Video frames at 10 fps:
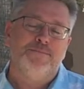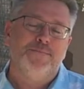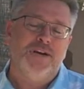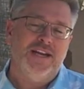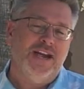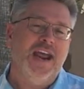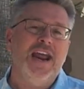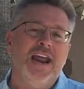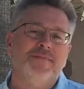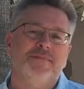But it
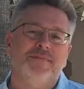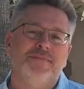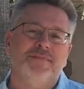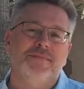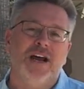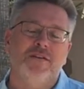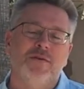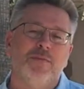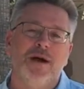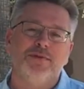came out of a
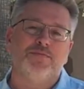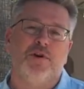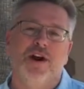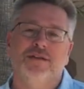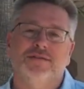mama's prayer.